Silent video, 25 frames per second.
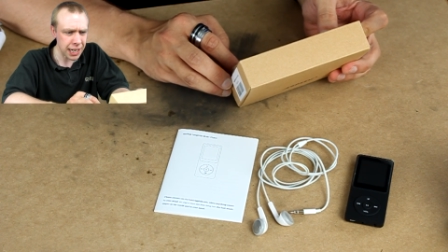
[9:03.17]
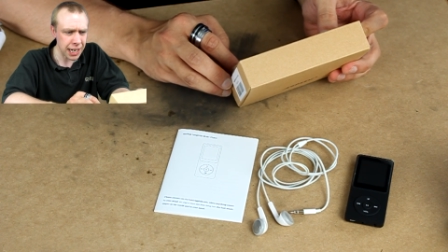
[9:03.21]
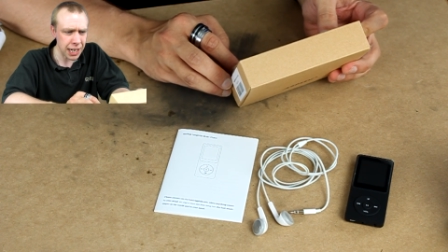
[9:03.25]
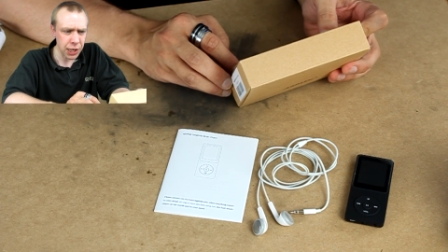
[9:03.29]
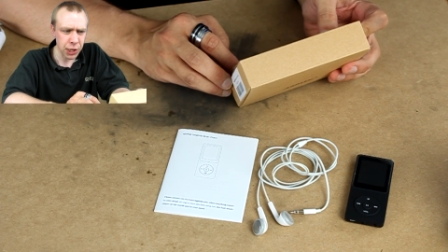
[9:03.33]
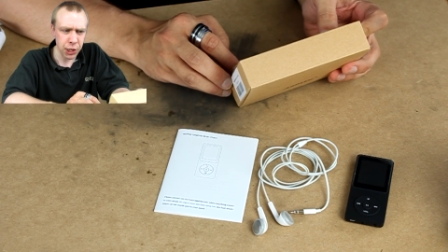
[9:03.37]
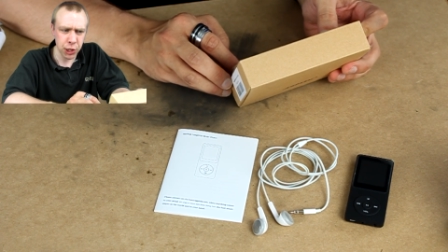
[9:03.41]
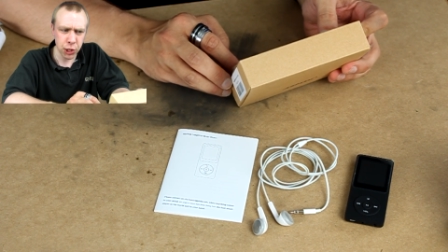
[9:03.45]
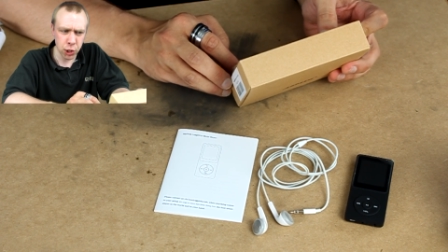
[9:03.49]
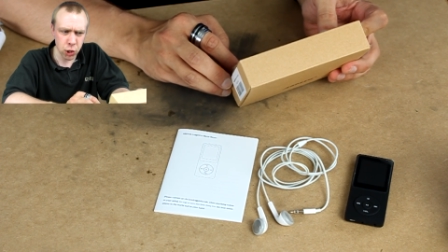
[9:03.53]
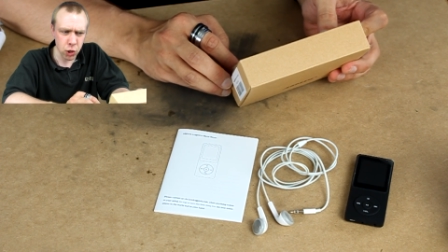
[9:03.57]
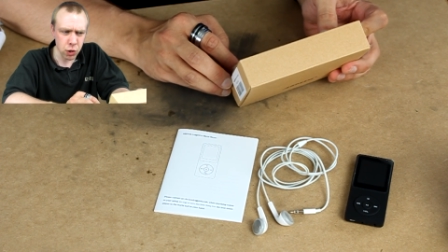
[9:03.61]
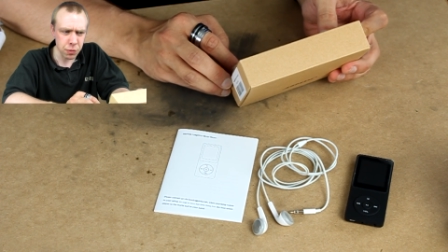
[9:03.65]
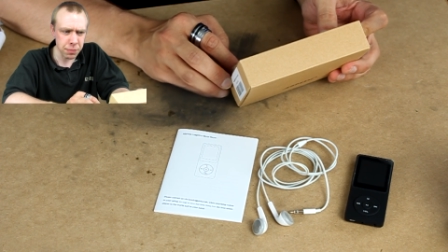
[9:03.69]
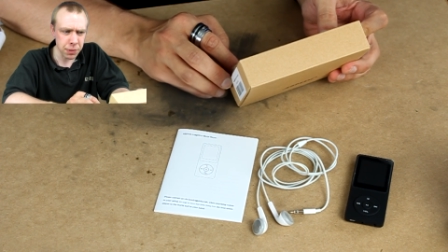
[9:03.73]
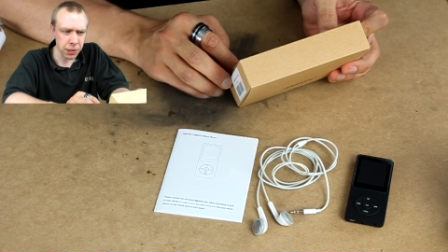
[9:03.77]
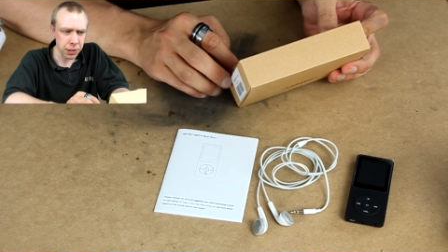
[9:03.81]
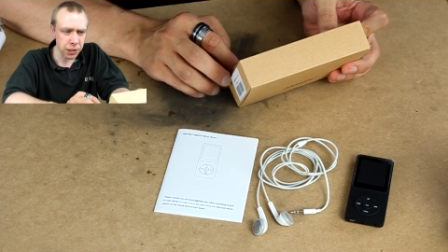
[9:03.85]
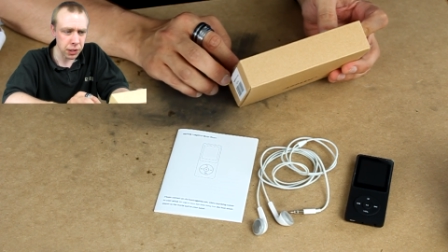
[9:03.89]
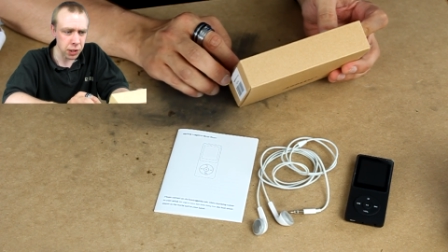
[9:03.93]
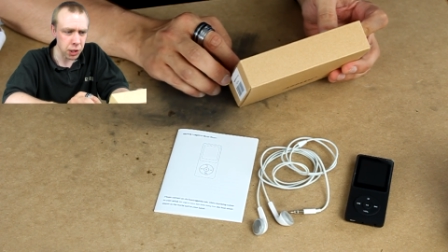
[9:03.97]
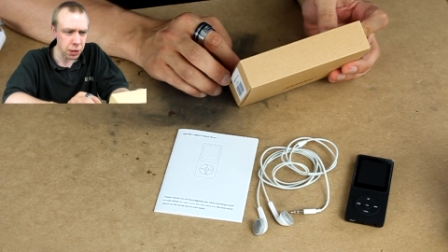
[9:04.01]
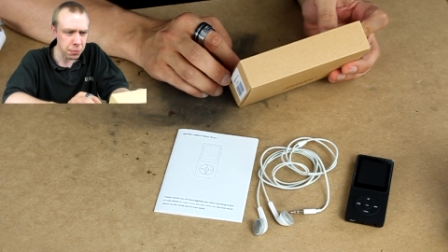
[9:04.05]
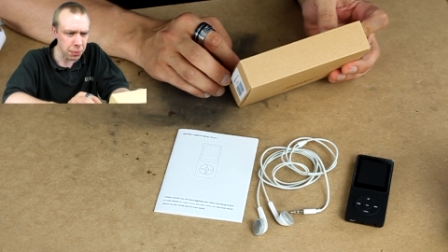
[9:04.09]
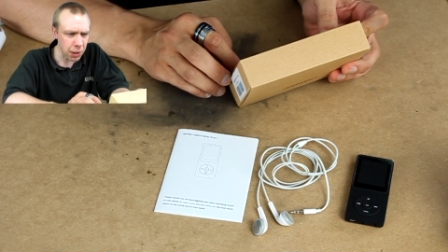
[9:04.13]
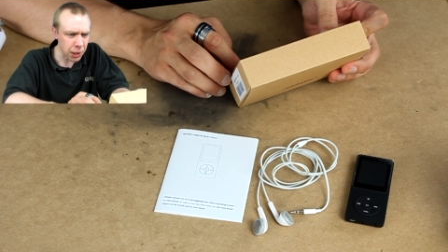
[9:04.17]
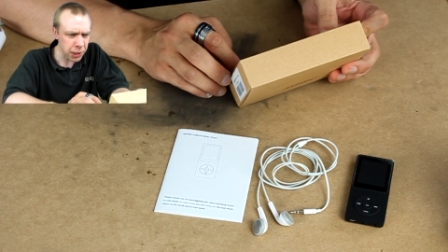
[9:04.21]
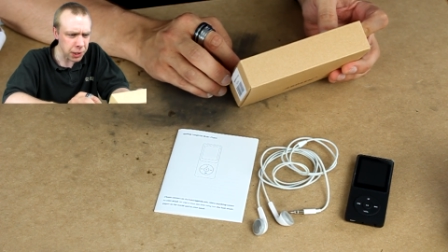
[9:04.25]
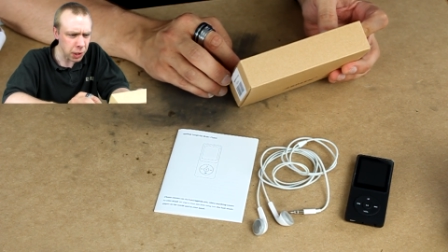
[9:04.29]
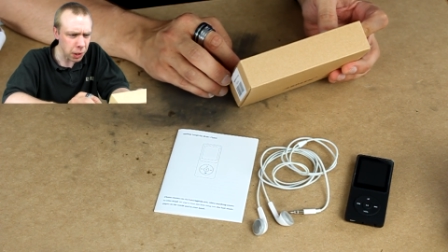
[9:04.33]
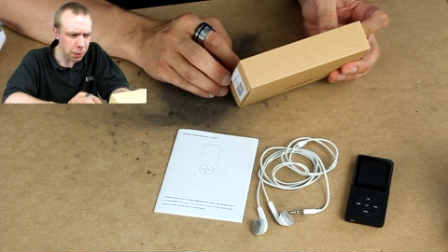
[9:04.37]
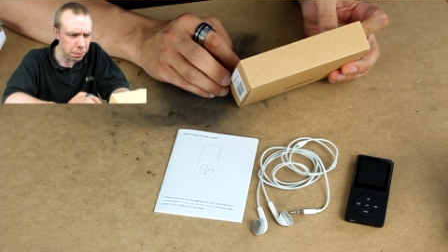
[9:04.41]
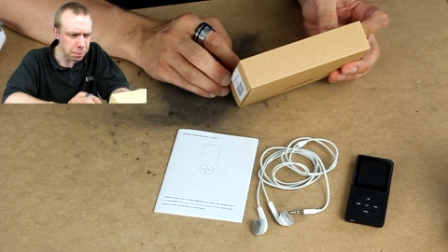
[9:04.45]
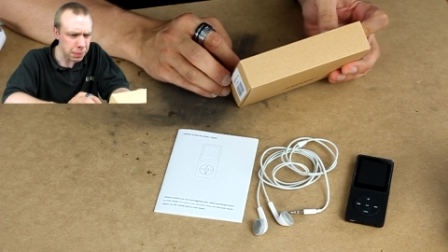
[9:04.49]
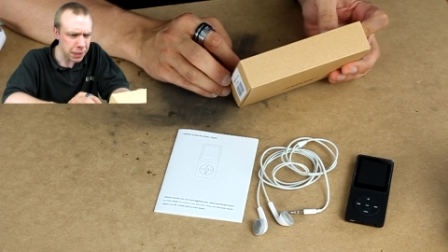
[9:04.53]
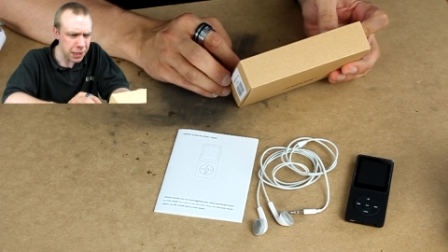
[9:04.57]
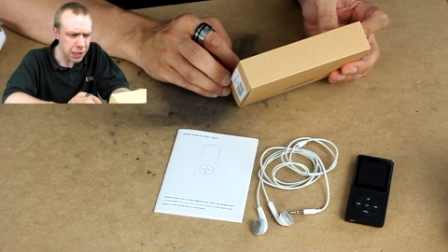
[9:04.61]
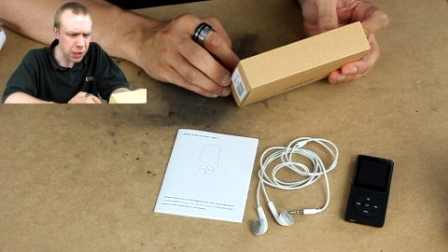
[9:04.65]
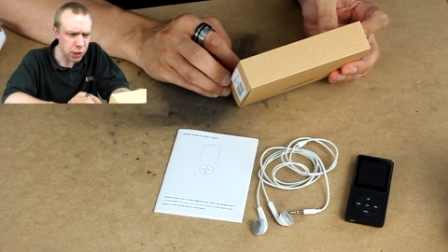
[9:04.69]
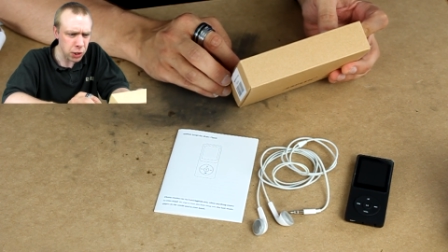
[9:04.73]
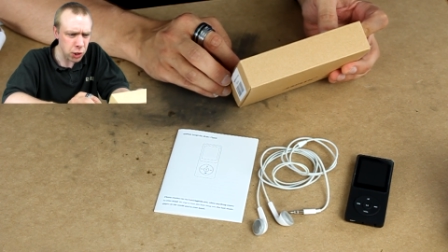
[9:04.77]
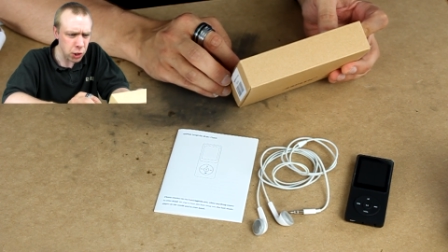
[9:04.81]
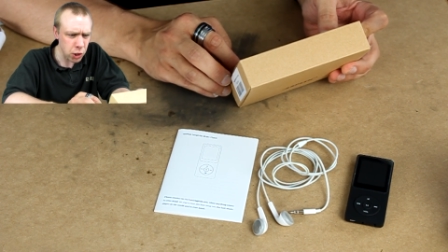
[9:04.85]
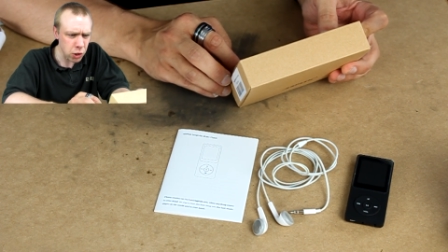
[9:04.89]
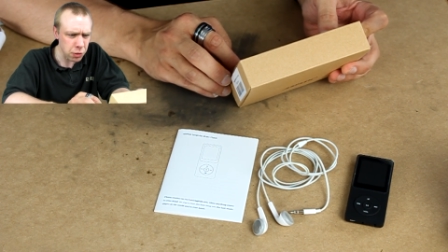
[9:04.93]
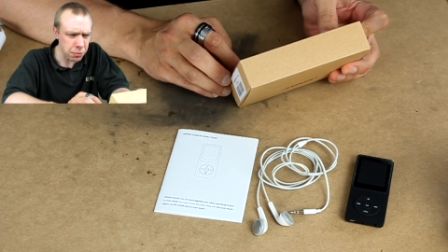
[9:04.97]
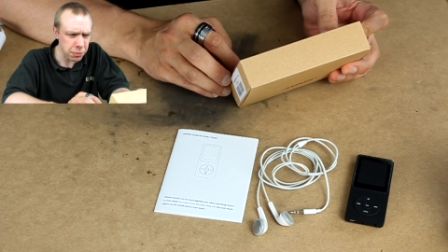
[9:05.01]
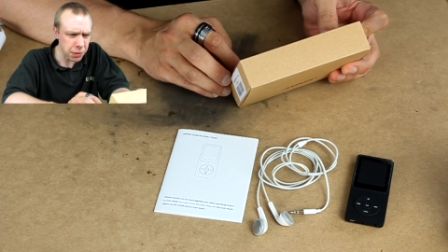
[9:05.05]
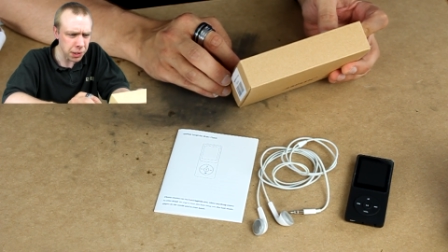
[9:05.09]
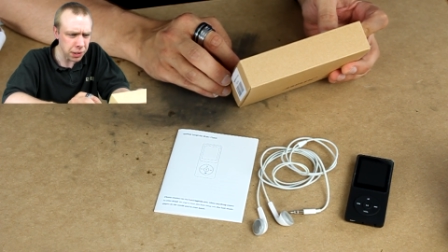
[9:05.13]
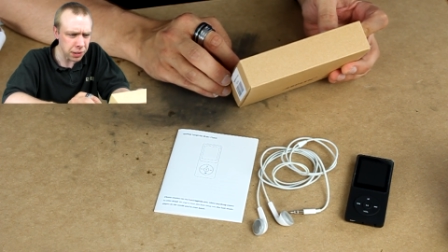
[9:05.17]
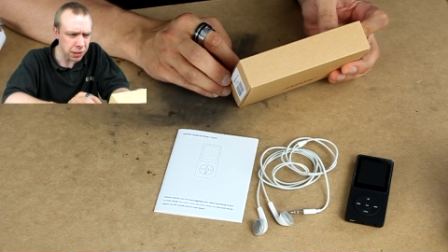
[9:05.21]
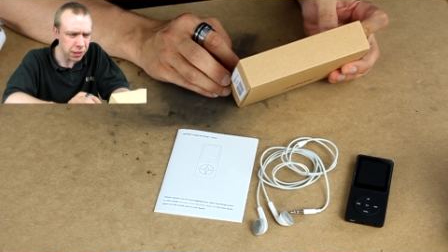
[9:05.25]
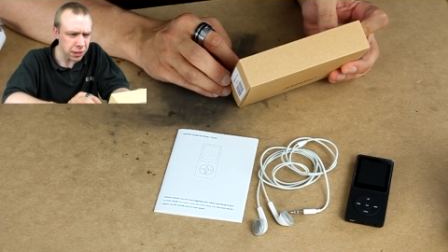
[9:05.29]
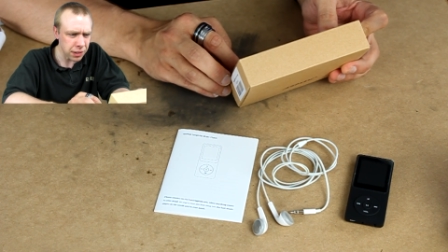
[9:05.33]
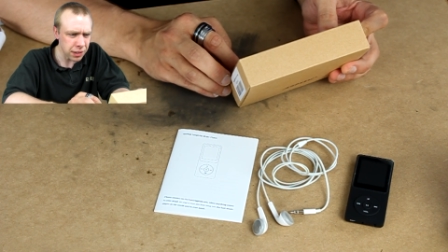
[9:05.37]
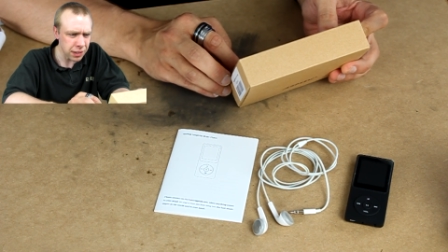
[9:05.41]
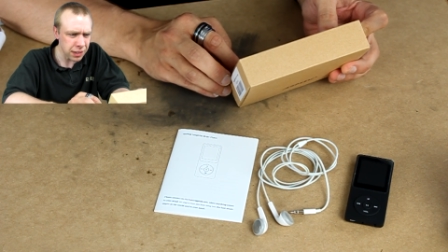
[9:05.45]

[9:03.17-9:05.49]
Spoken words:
be a human.